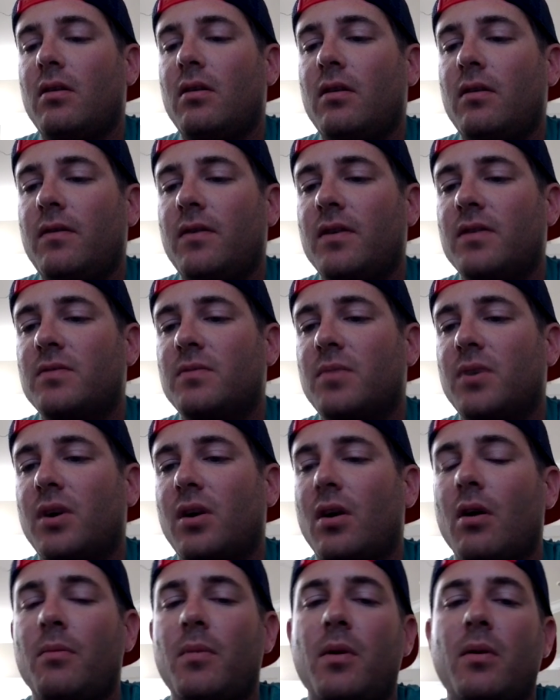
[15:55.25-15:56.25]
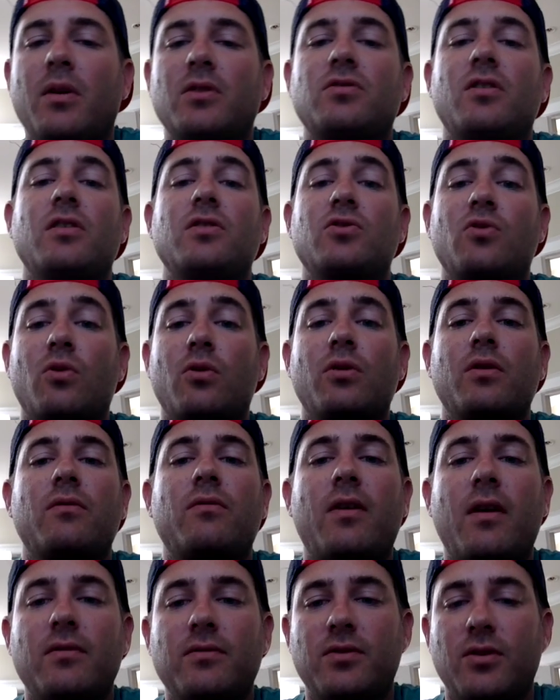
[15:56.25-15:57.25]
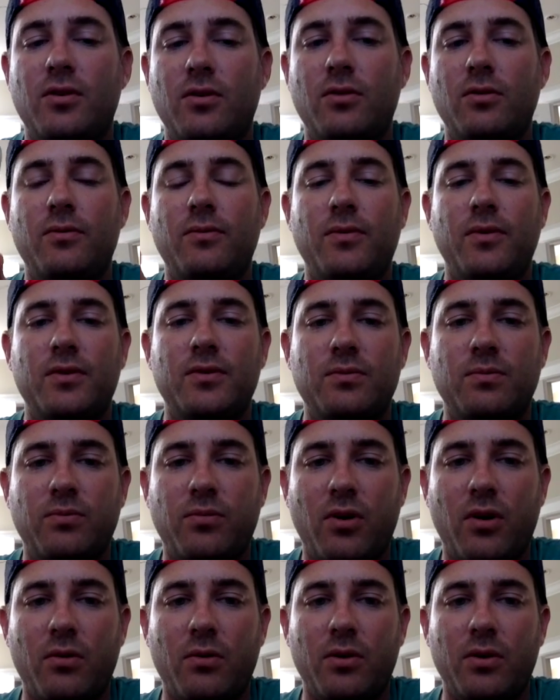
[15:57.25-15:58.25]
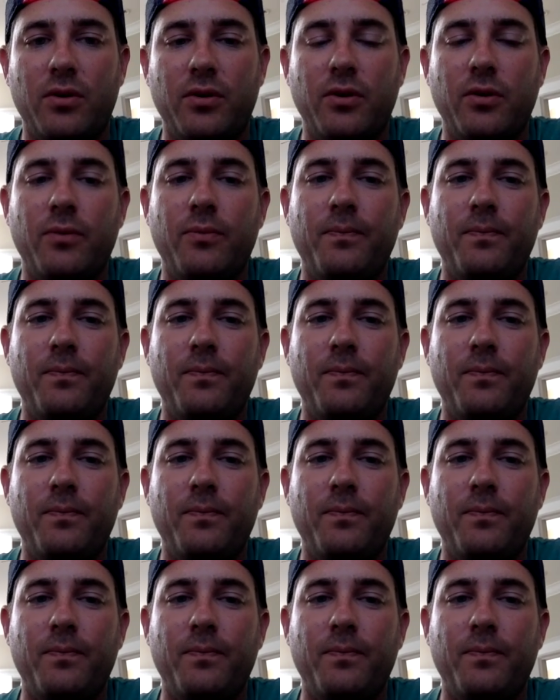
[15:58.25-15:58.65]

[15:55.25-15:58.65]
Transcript: If he doesn't pick up, maybe I'll try Jordan in round 2. That's probably what I'll do.